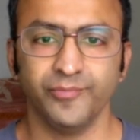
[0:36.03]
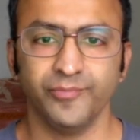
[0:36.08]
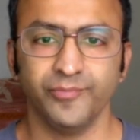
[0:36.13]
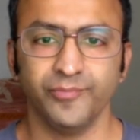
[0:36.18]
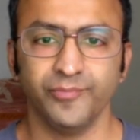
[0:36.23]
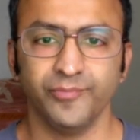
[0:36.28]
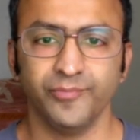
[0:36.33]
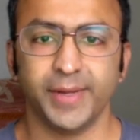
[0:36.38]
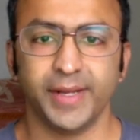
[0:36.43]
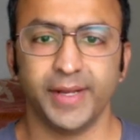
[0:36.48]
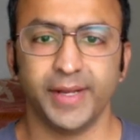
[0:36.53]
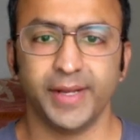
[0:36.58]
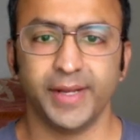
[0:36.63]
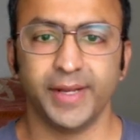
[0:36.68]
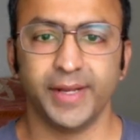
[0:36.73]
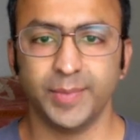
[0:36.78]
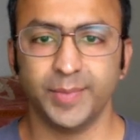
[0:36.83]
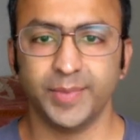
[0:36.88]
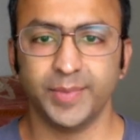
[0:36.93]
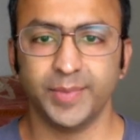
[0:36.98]
The remaining
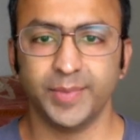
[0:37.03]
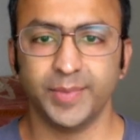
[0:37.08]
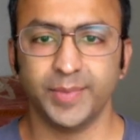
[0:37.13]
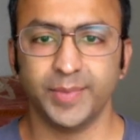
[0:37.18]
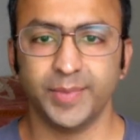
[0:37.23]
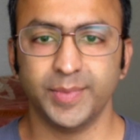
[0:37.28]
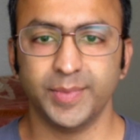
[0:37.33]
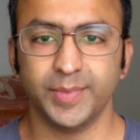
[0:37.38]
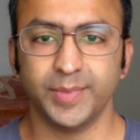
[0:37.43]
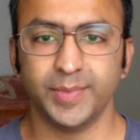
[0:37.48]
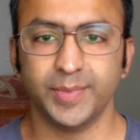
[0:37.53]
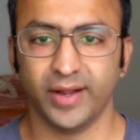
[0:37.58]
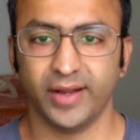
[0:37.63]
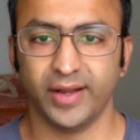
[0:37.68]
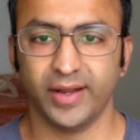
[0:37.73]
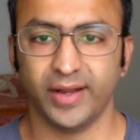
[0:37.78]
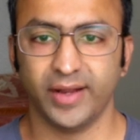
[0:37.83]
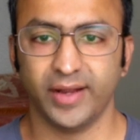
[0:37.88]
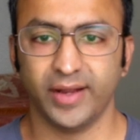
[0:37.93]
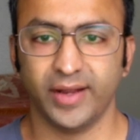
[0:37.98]
10% is
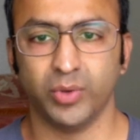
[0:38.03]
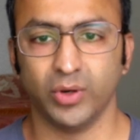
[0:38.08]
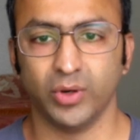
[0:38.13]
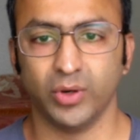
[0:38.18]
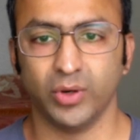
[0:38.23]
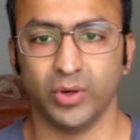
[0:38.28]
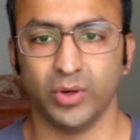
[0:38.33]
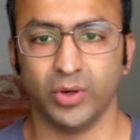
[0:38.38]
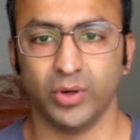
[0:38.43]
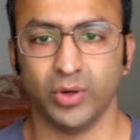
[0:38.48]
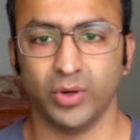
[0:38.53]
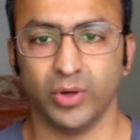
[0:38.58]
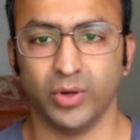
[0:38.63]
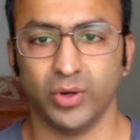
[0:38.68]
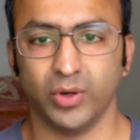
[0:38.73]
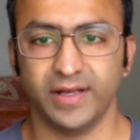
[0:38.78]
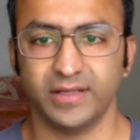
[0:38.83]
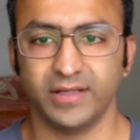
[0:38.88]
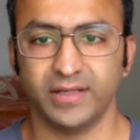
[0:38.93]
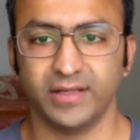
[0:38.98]
allocated to bonds or other
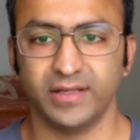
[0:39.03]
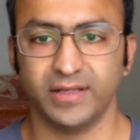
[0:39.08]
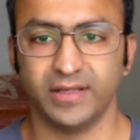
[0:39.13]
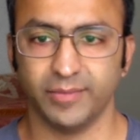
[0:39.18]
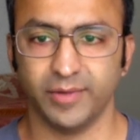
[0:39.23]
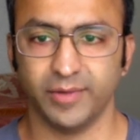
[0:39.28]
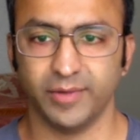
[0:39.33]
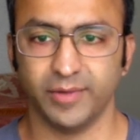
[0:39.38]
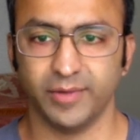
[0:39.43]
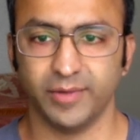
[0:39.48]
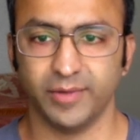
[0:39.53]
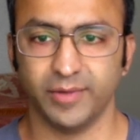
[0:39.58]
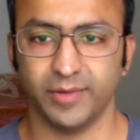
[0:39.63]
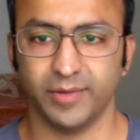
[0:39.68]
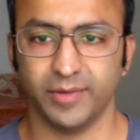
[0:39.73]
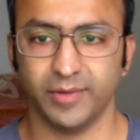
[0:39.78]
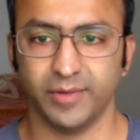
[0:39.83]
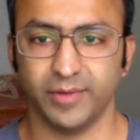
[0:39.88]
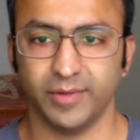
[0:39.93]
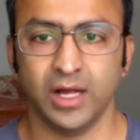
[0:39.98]
fixed income
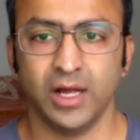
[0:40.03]
investments,